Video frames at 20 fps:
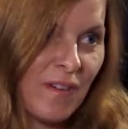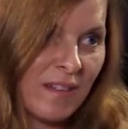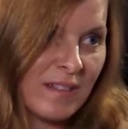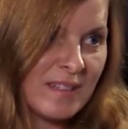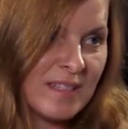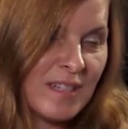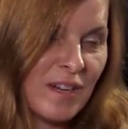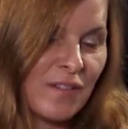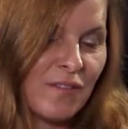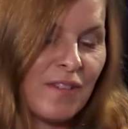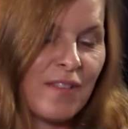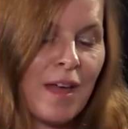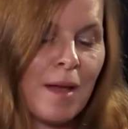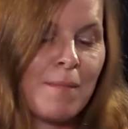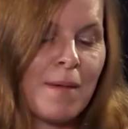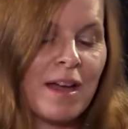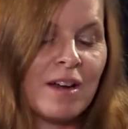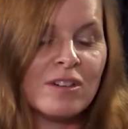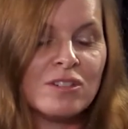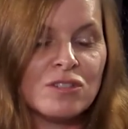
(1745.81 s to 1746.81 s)
volunteer for that
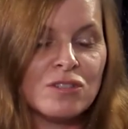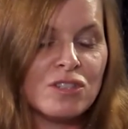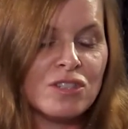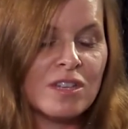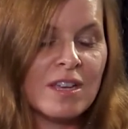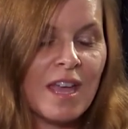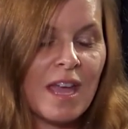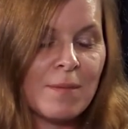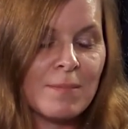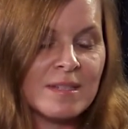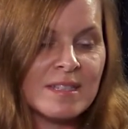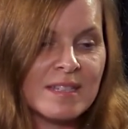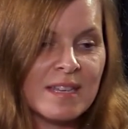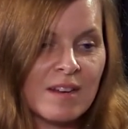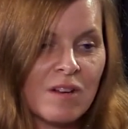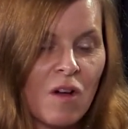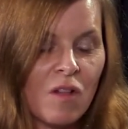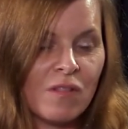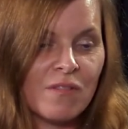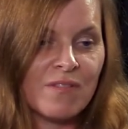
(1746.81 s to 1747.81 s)
matter. So she came and
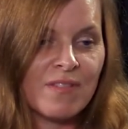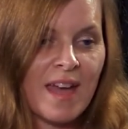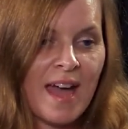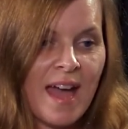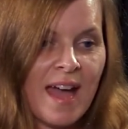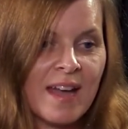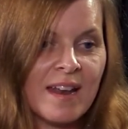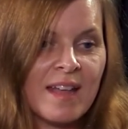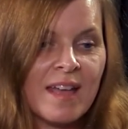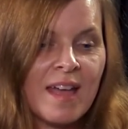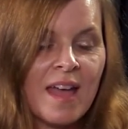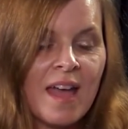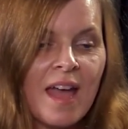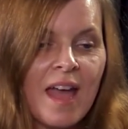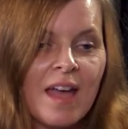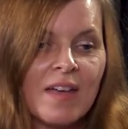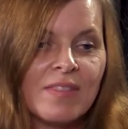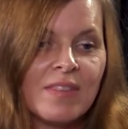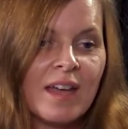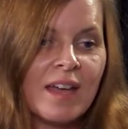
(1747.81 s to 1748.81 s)
did all of that.
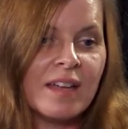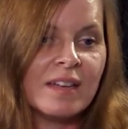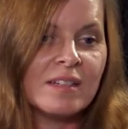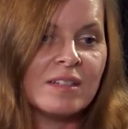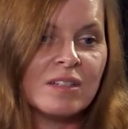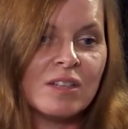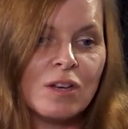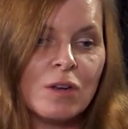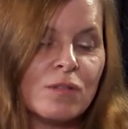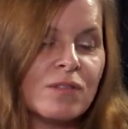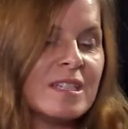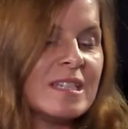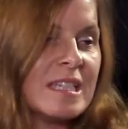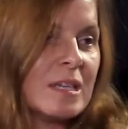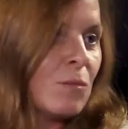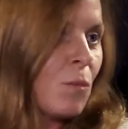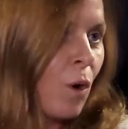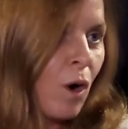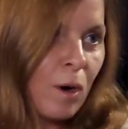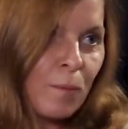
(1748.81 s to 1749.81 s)
And then, the
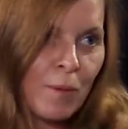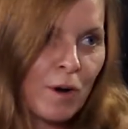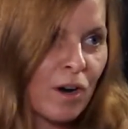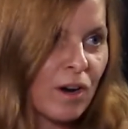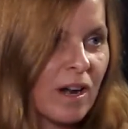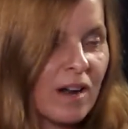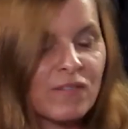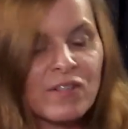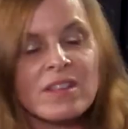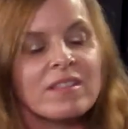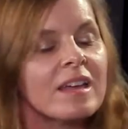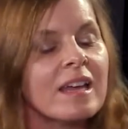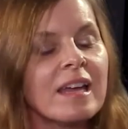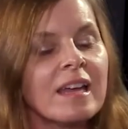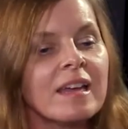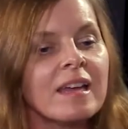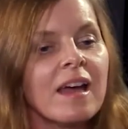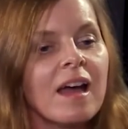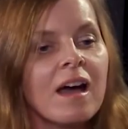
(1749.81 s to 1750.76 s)
dewormer and everything.